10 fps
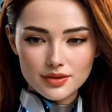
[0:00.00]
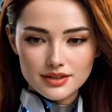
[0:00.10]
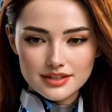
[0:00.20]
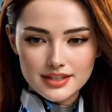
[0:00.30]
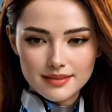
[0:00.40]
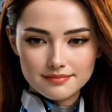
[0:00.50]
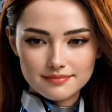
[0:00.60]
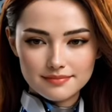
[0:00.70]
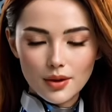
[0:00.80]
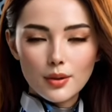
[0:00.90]
He finds
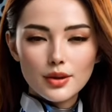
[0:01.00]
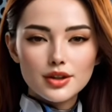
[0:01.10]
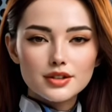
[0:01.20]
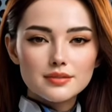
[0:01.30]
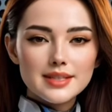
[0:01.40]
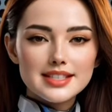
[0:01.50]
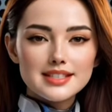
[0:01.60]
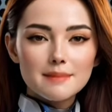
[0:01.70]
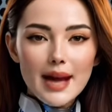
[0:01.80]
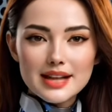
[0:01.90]
the only answer.
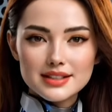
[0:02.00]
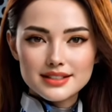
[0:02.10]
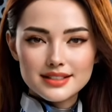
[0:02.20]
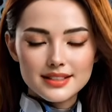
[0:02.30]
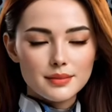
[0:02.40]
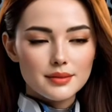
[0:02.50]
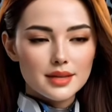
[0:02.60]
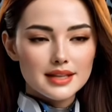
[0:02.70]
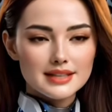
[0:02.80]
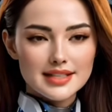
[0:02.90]
Pawn to
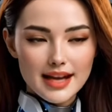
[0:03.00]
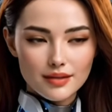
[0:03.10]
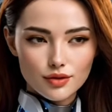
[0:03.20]
f6.